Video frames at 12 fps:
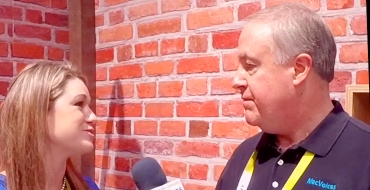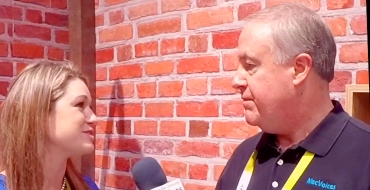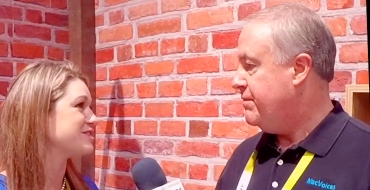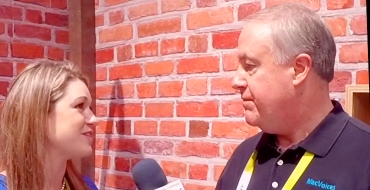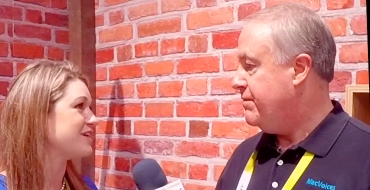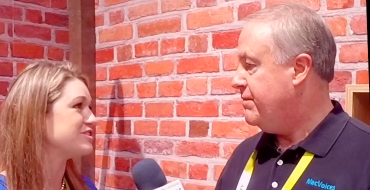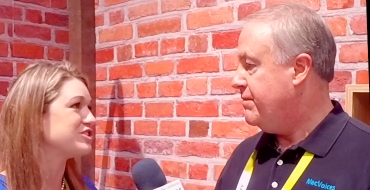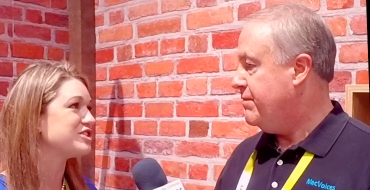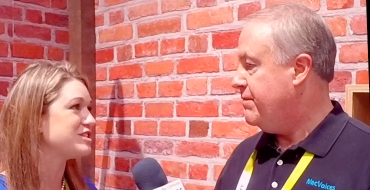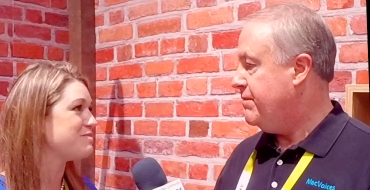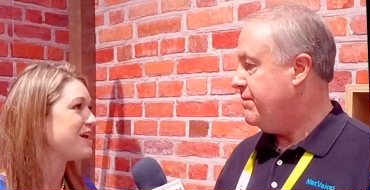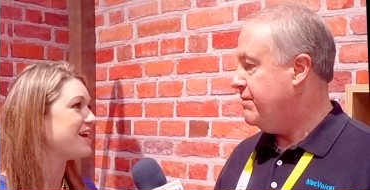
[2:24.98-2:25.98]
Speaker 1: sorts of things
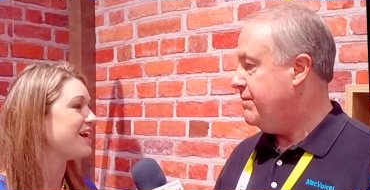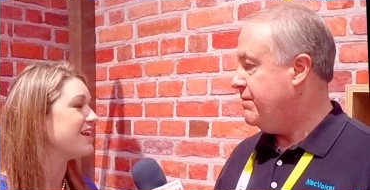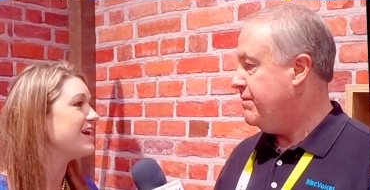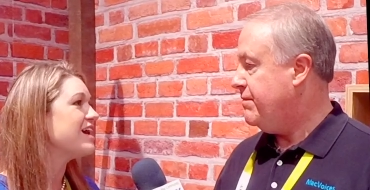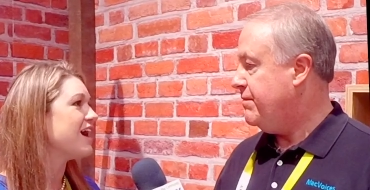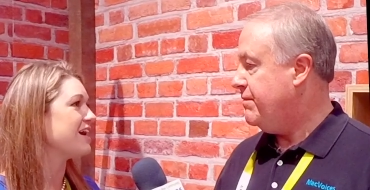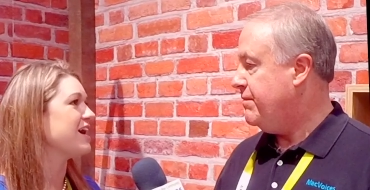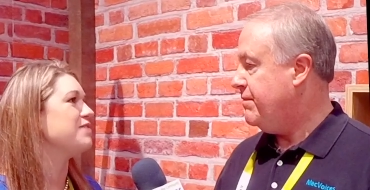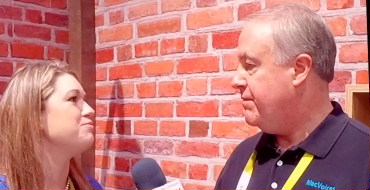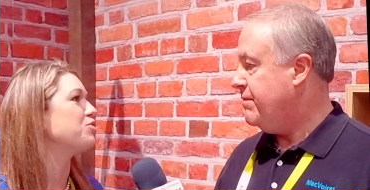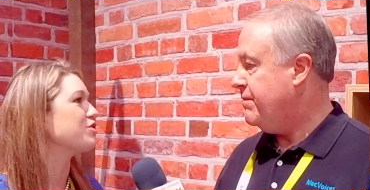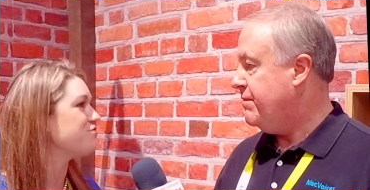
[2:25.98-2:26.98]
just to make it,
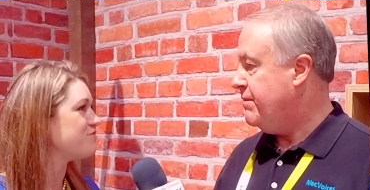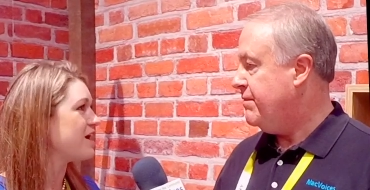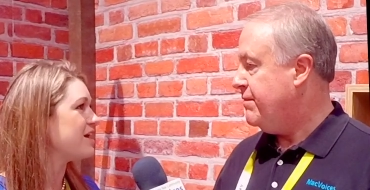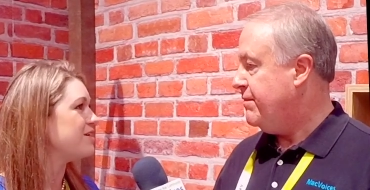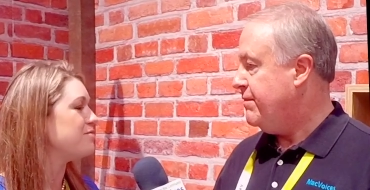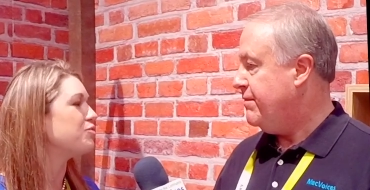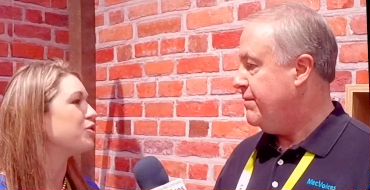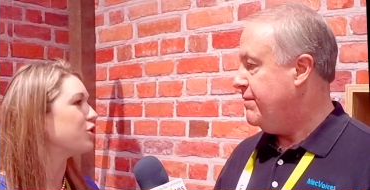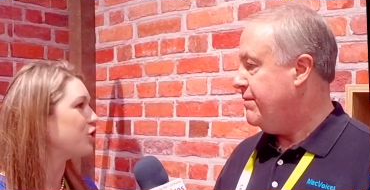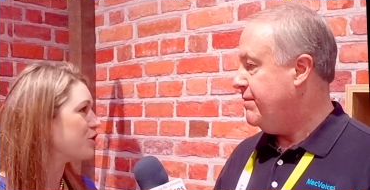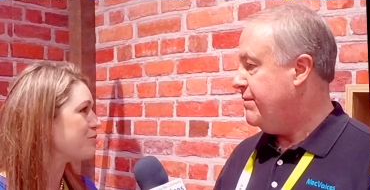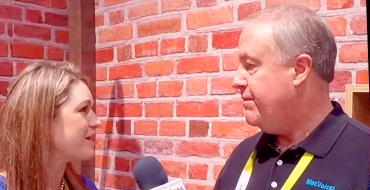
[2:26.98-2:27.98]
again, more fun,
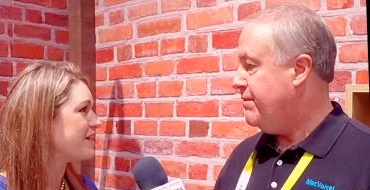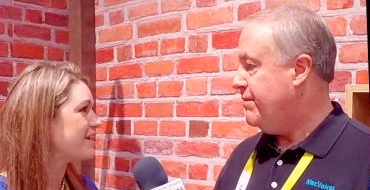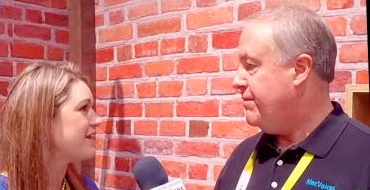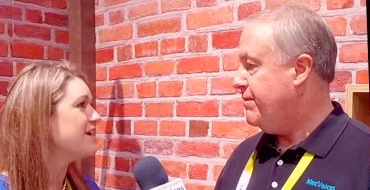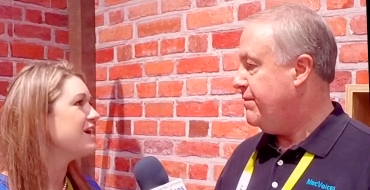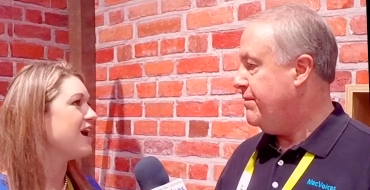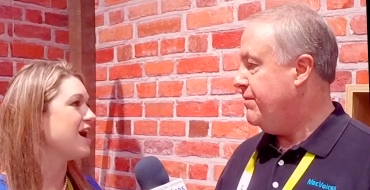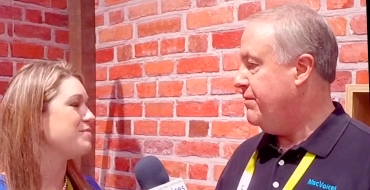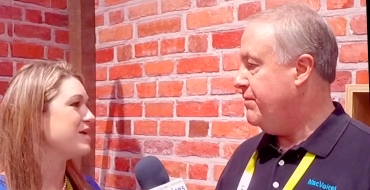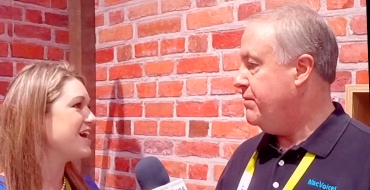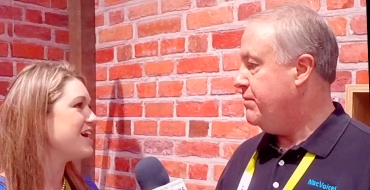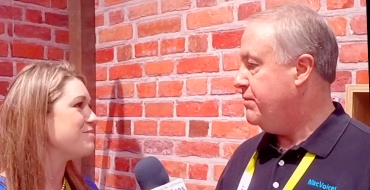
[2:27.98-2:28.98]
more urban.
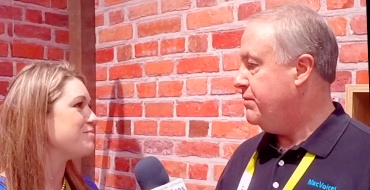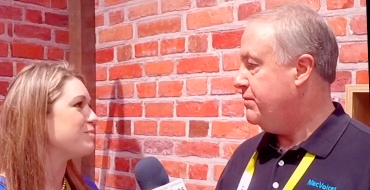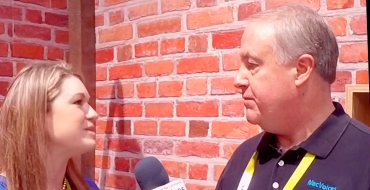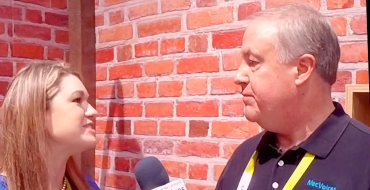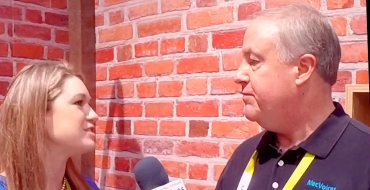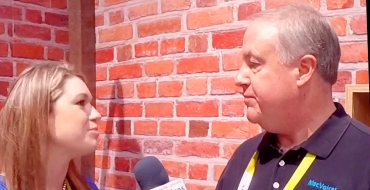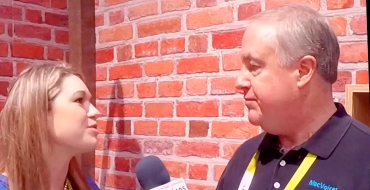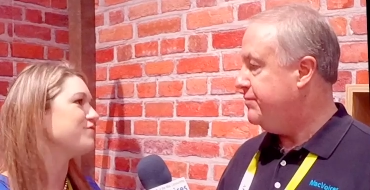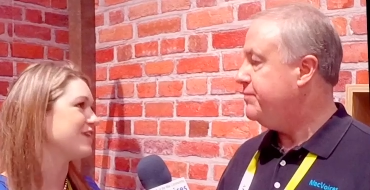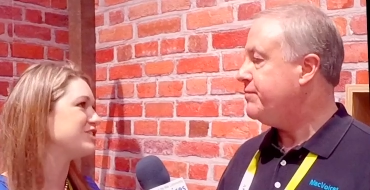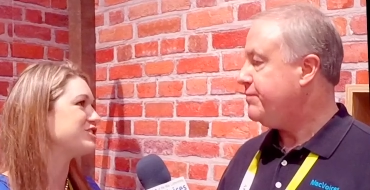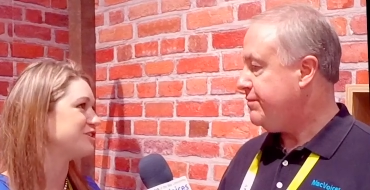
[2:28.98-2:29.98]
Um, hip but still
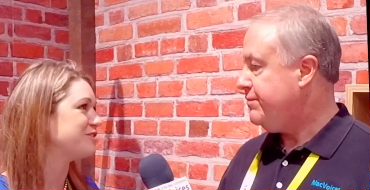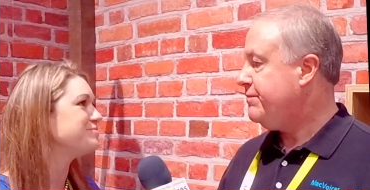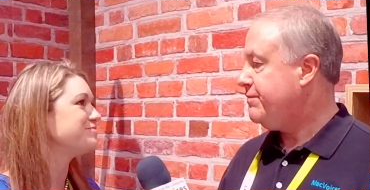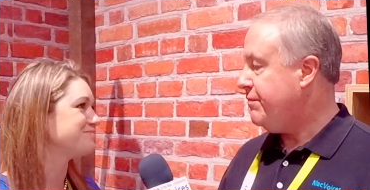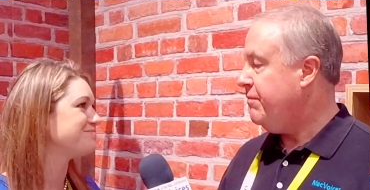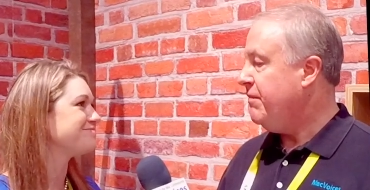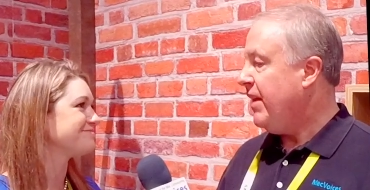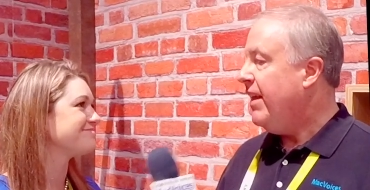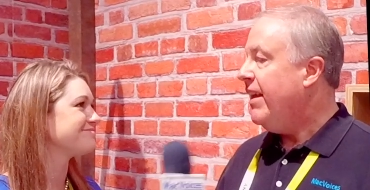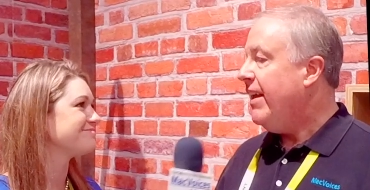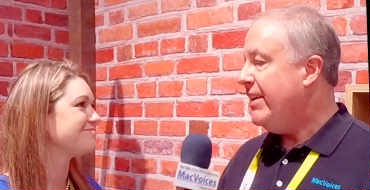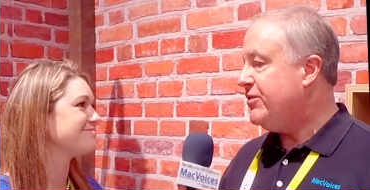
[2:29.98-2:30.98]
professional.
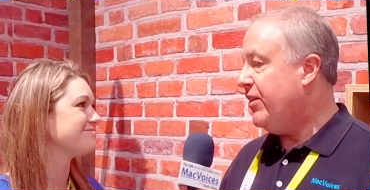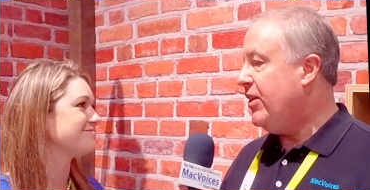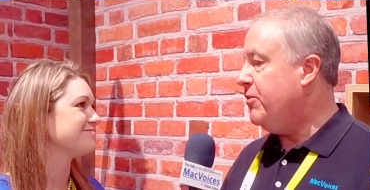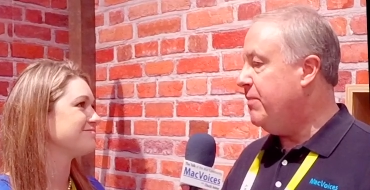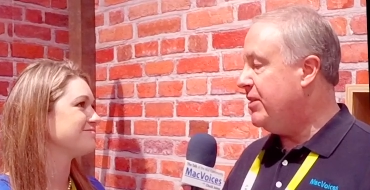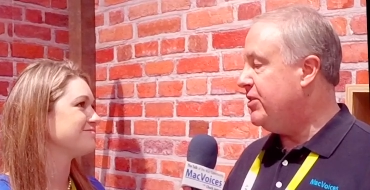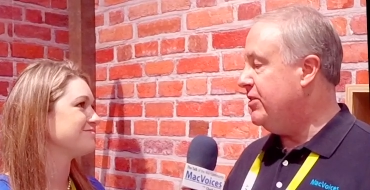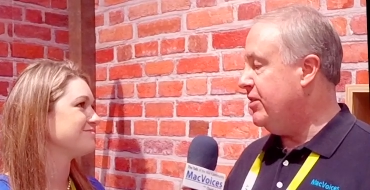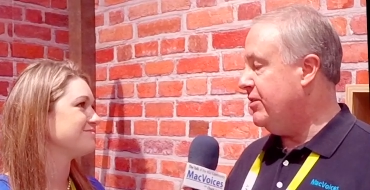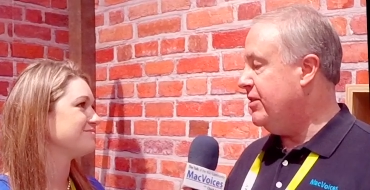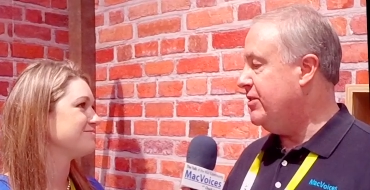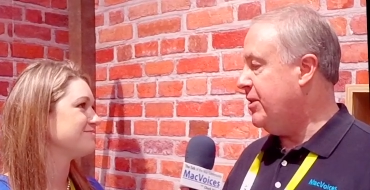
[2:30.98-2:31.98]
Speaker 2: It's funny you mentioned
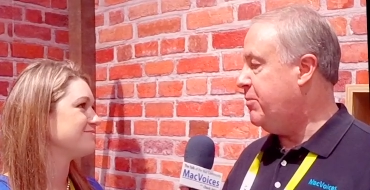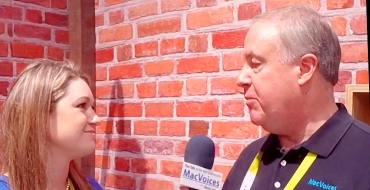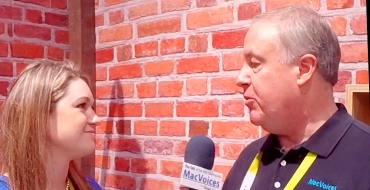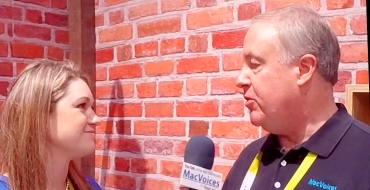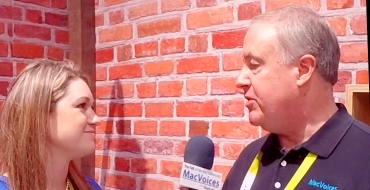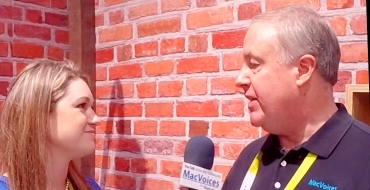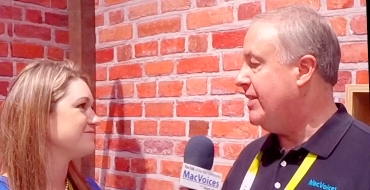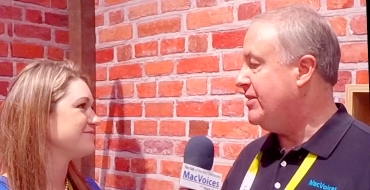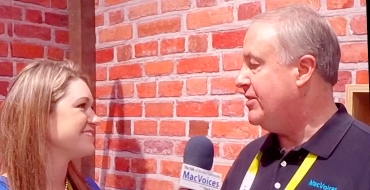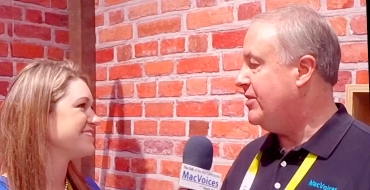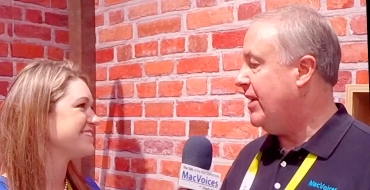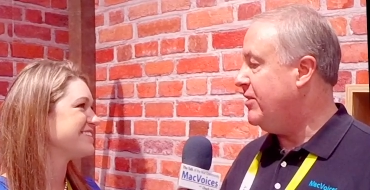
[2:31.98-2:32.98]
the, the zipper pulls. That
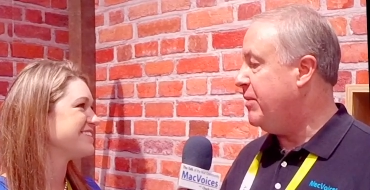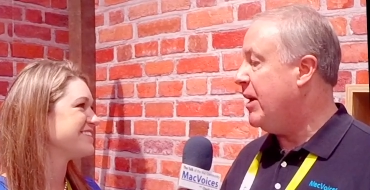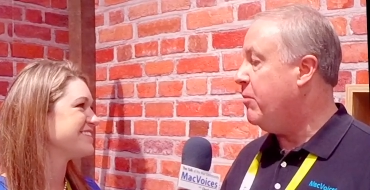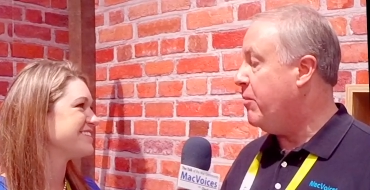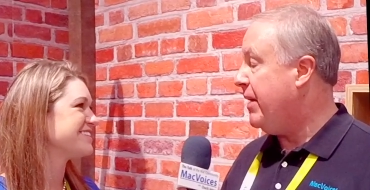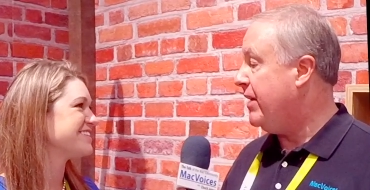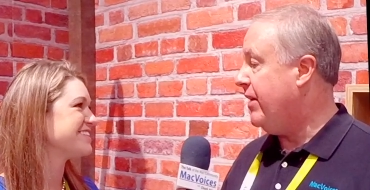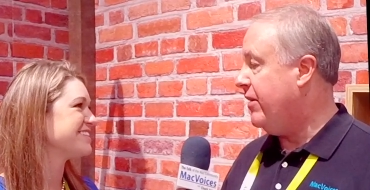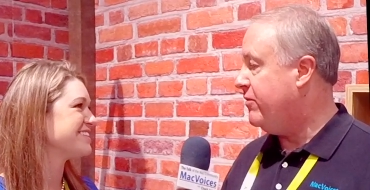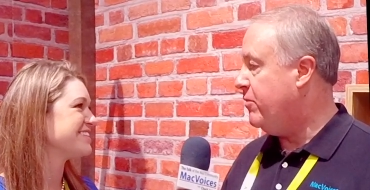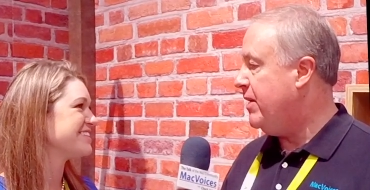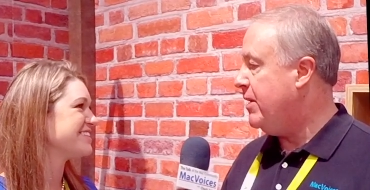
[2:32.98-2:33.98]
has become a big
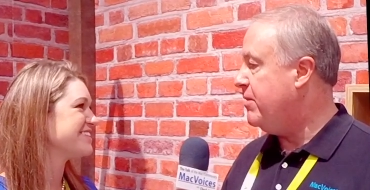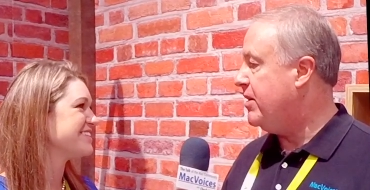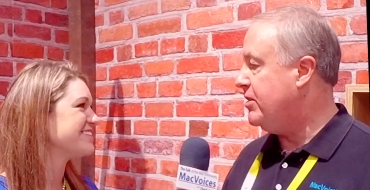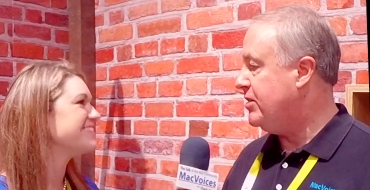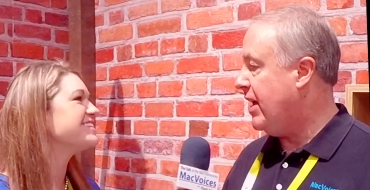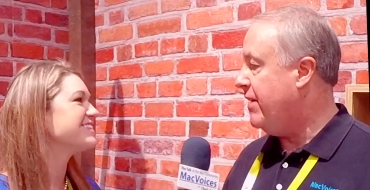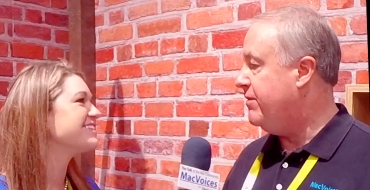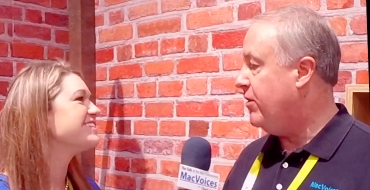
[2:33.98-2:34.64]
thing for me because I've